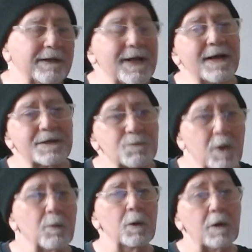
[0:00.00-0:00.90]
And that's
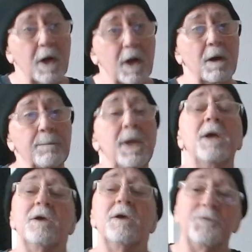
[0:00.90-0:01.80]
what will come
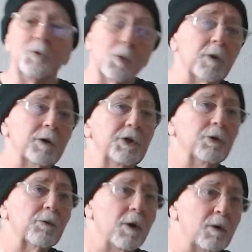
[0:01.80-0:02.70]
if you work
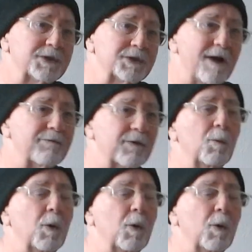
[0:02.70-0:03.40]
your rolls down from